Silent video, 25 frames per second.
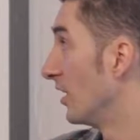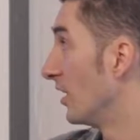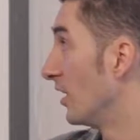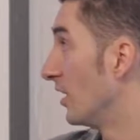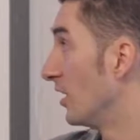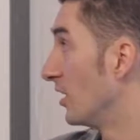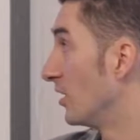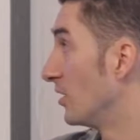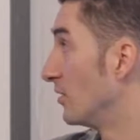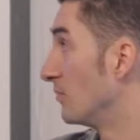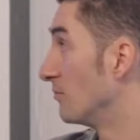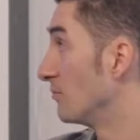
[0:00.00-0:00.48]

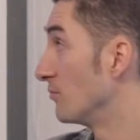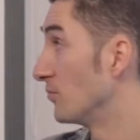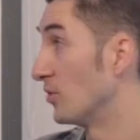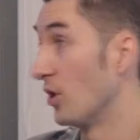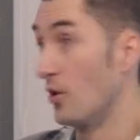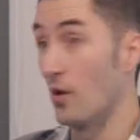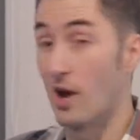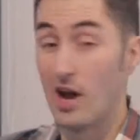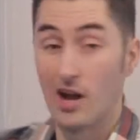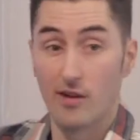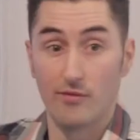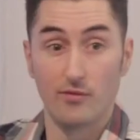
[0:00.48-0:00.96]

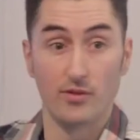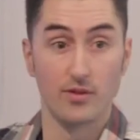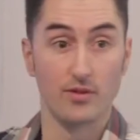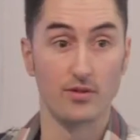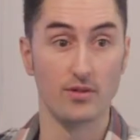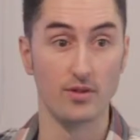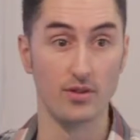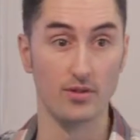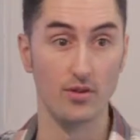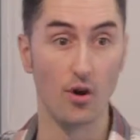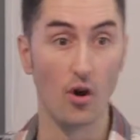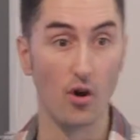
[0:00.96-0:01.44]
don't have
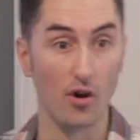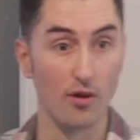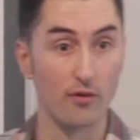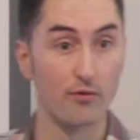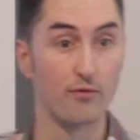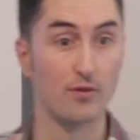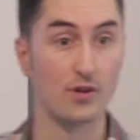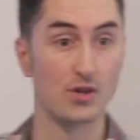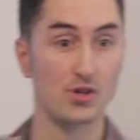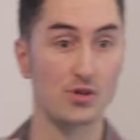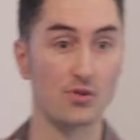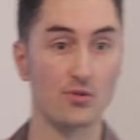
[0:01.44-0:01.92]
aren't
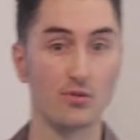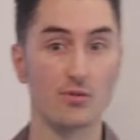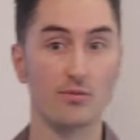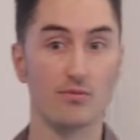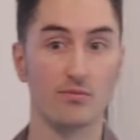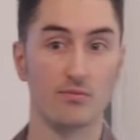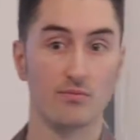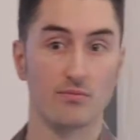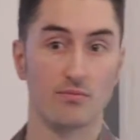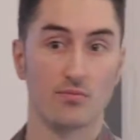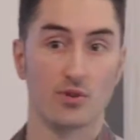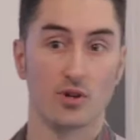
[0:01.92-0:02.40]
official
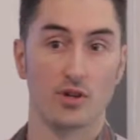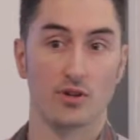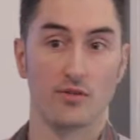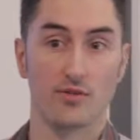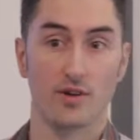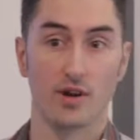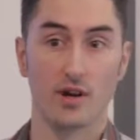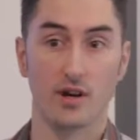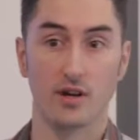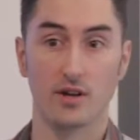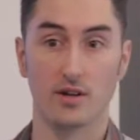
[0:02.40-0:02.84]
kind of